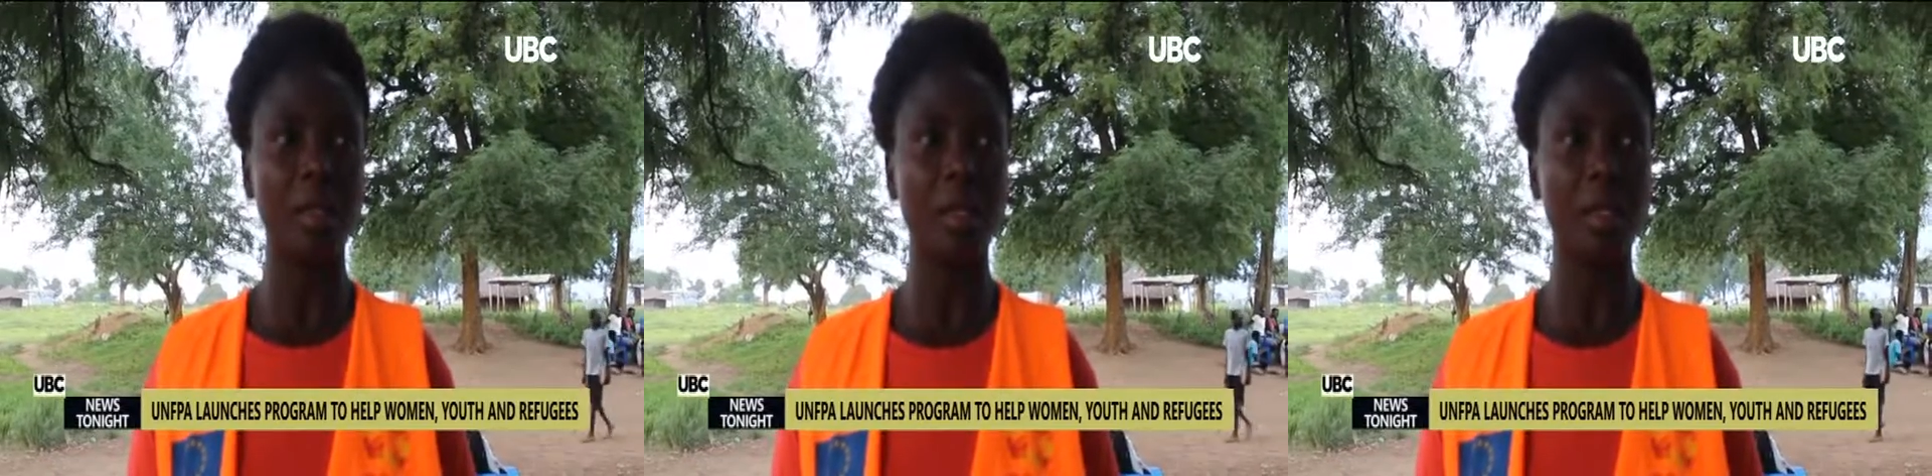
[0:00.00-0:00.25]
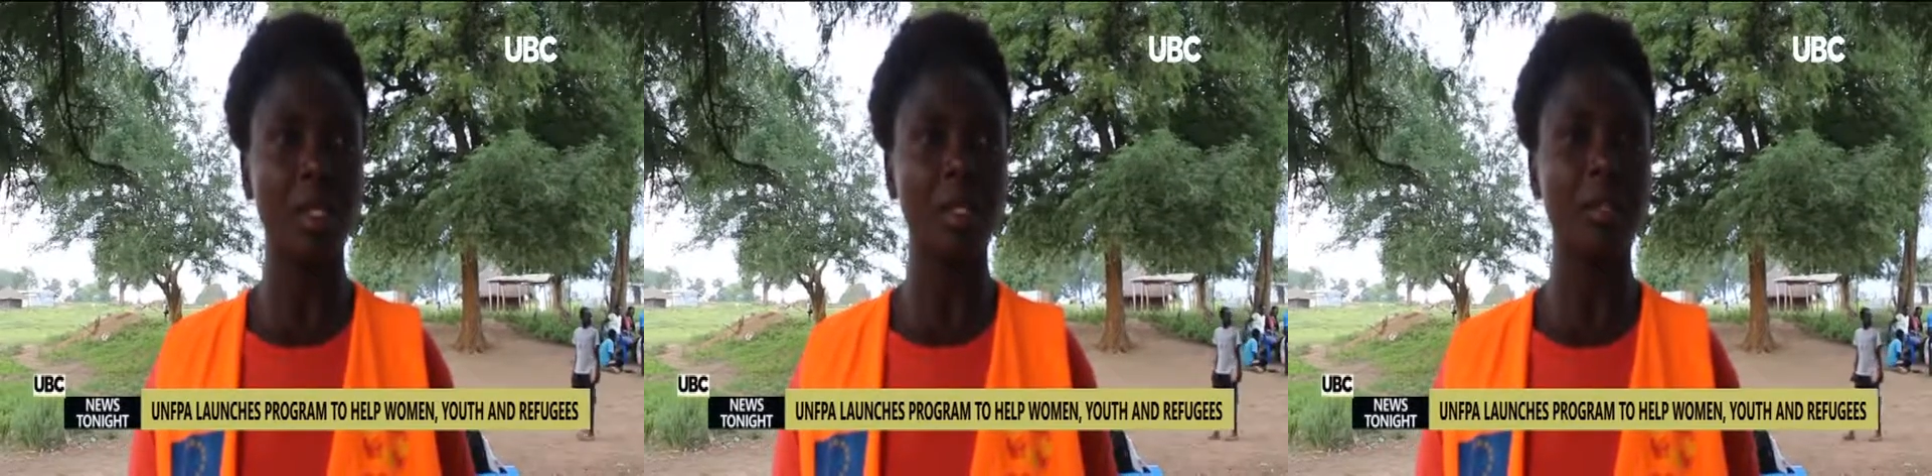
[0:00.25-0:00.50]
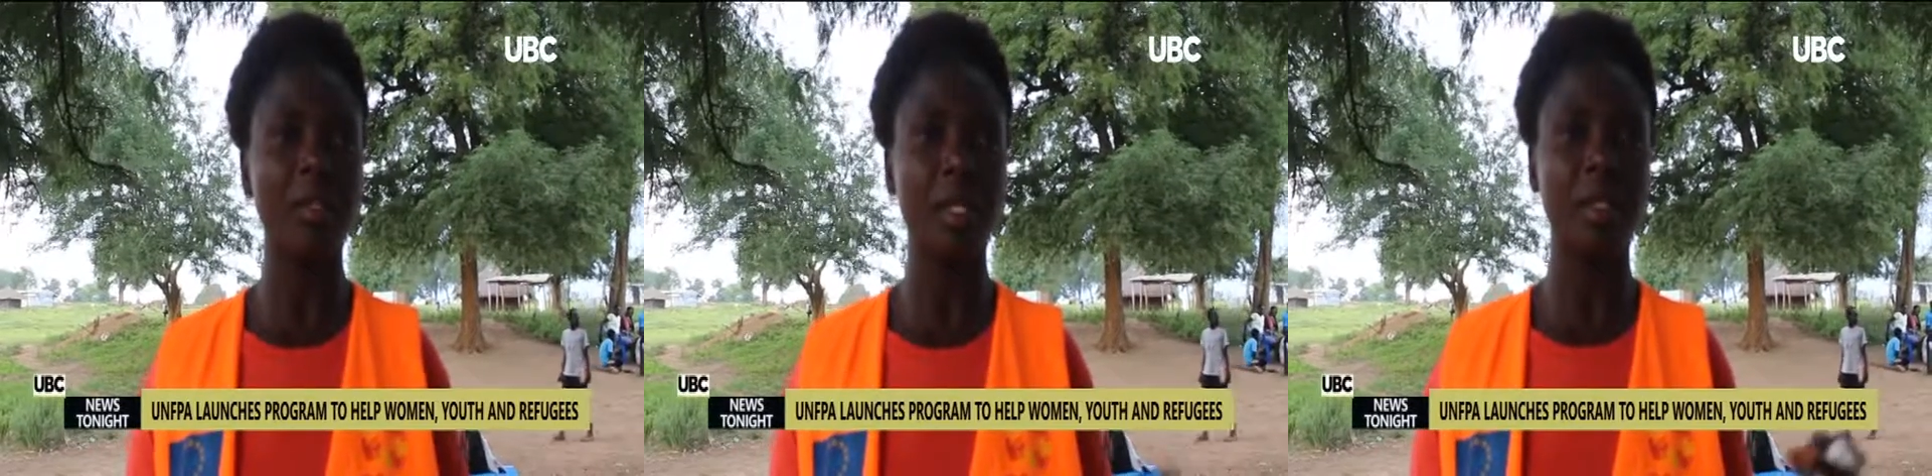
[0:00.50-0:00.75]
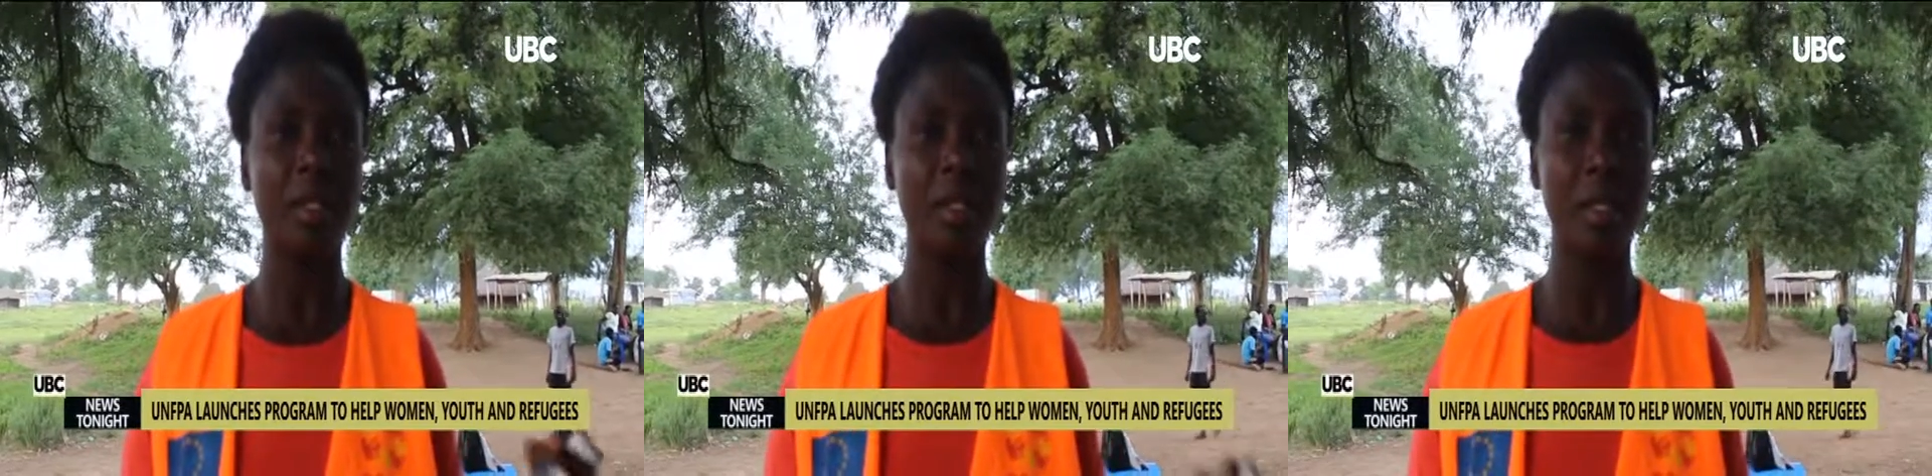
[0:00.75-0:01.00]
deliver
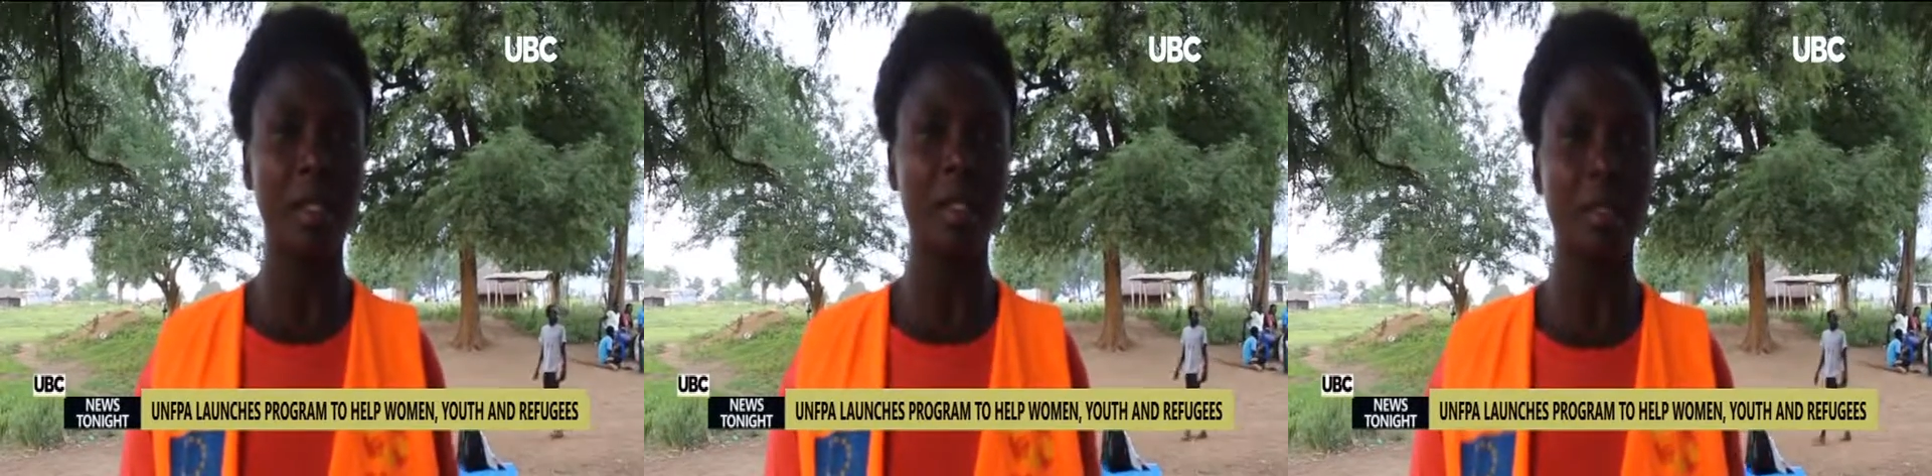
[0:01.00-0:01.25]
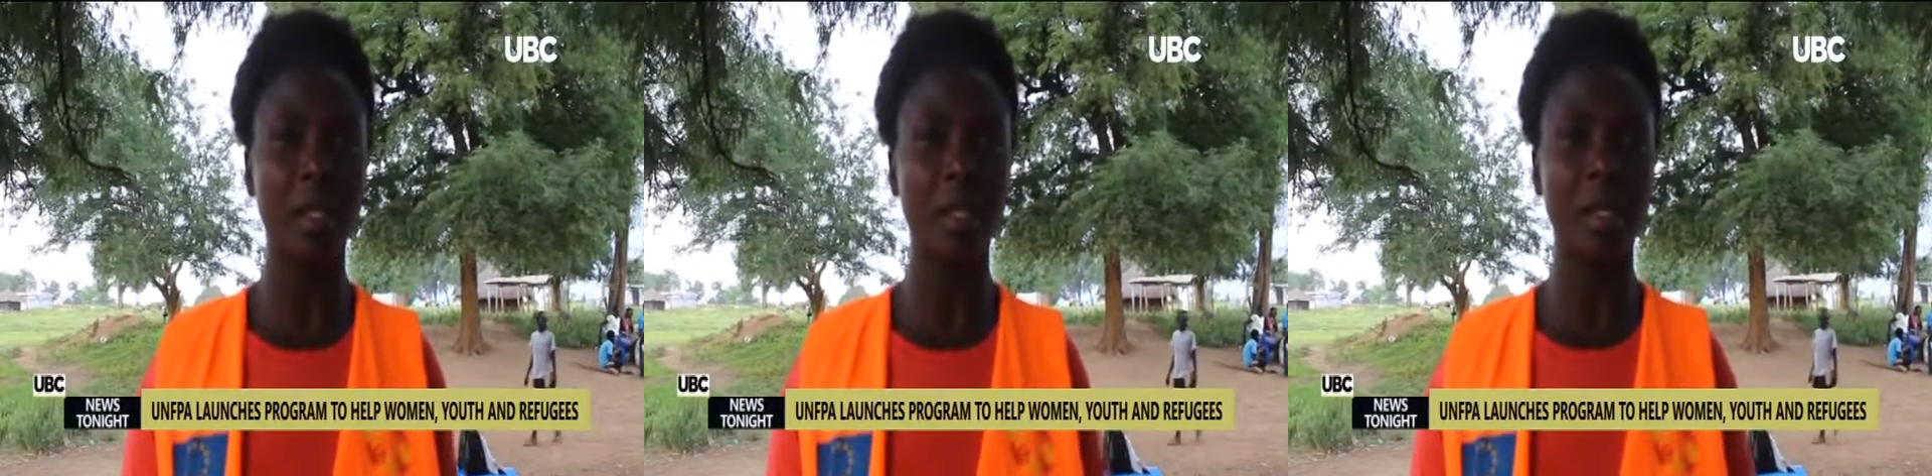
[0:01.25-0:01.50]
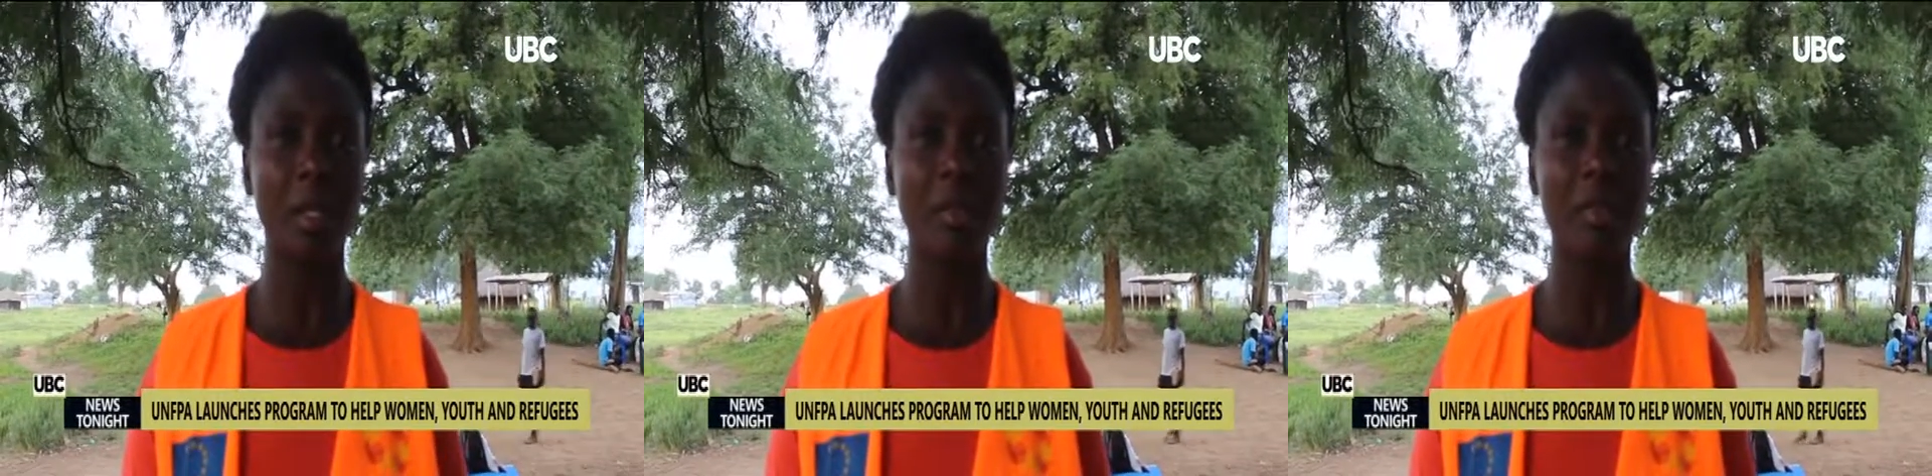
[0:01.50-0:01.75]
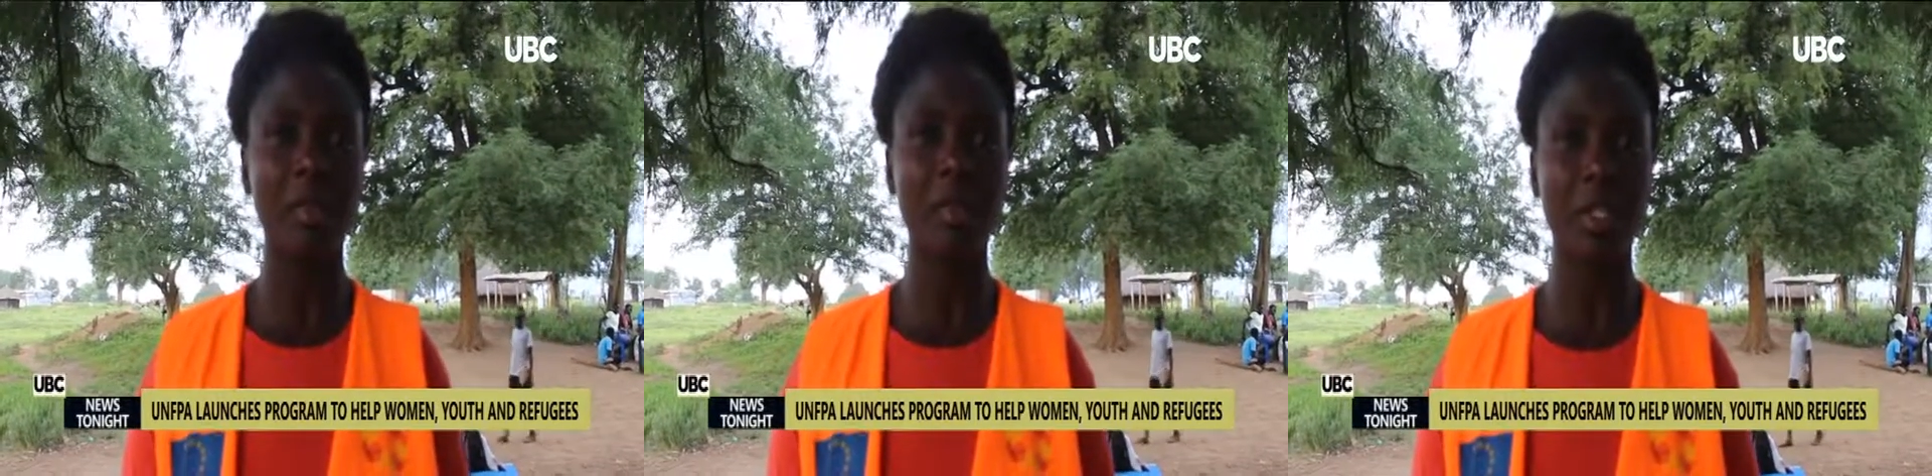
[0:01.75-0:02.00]
in the health center
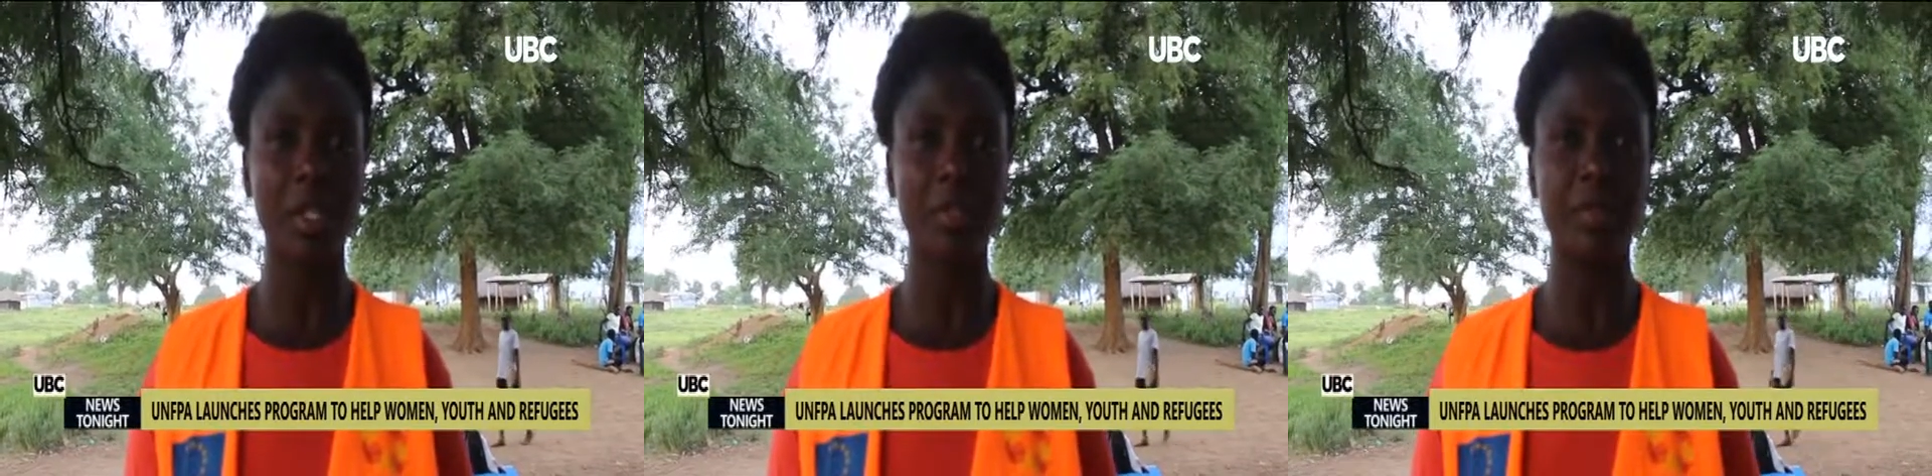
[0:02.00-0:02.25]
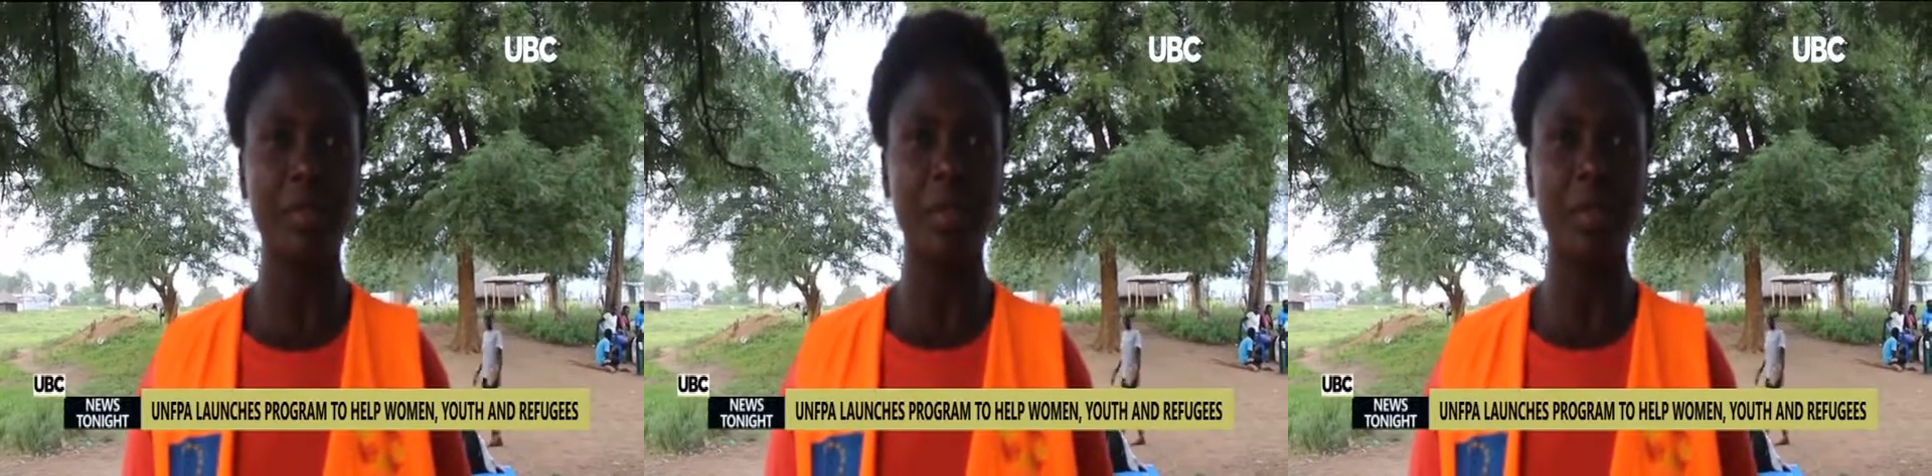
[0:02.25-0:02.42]
for safe